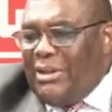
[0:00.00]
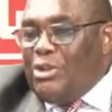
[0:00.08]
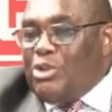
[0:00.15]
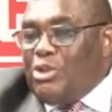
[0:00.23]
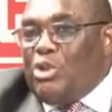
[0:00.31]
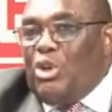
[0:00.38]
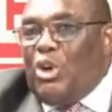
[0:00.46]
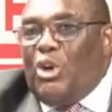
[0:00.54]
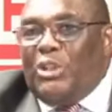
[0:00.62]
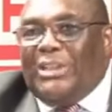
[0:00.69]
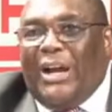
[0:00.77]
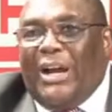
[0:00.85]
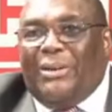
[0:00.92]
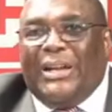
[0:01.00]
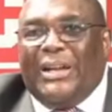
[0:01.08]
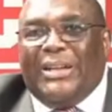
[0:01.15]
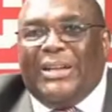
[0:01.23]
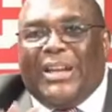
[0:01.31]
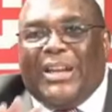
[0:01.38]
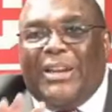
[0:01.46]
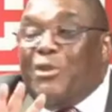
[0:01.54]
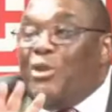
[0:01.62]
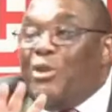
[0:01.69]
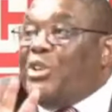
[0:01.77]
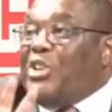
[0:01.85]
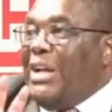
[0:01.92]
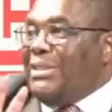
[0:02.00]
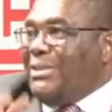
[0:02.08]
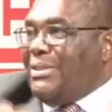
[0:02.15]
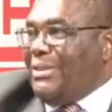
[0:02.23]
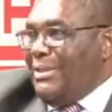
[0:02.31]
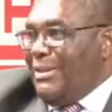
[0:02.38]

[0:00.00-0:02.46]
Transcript: slow down and give you a chance.